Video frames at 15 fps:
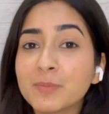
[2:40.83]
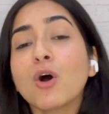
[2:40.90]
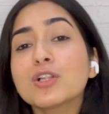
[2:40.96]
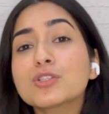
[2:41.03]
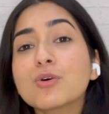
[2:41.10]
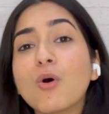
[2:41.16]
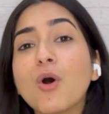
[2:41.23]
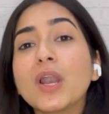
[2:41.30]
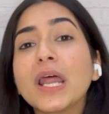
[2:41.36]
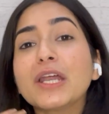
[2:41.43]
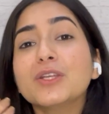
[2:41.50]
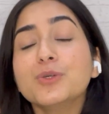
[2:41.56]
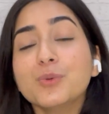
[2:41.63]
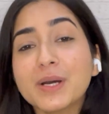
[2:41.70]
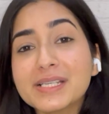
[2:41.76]
Also, all our
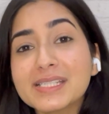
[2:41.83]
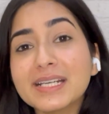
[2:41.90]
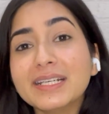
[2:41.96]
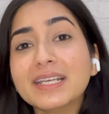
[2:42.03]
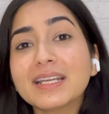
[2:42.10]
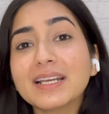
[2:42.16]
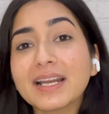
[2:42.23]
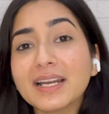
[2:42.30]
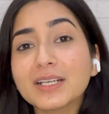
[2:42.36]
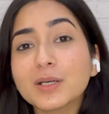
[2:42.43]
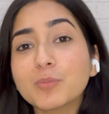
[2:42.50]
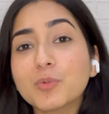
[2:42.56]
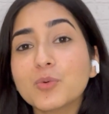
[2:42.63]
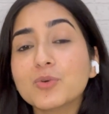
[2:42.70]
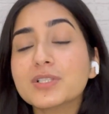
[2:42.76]
USDC
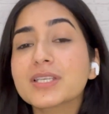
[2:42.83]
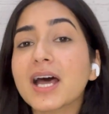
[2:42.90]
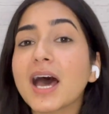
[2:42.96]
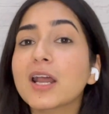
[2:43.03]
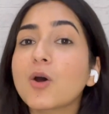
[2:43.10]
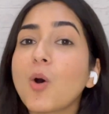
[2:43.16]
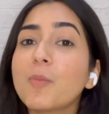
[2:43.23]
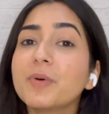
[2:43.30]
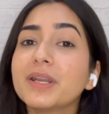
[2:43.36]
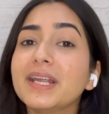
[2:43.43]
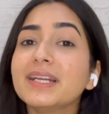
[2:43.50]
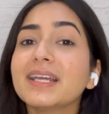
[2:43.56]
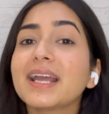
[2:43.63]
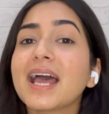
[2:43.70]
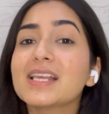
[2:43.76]
related pools are
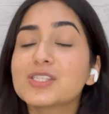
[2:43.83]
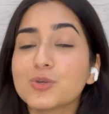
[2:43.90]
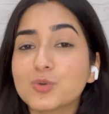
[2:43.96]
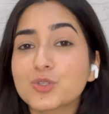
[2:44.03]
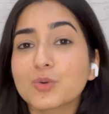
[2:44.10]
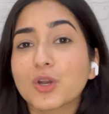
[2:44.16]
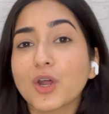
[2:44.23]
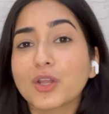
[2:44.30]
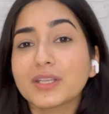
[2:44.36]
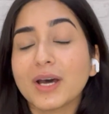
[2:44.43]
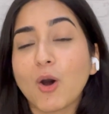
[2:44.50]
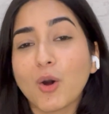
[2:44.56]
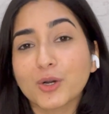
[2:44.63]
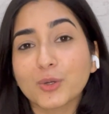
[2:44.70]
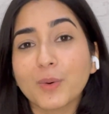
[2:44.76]
operating as usual on the
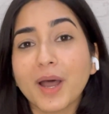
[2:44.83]
Okto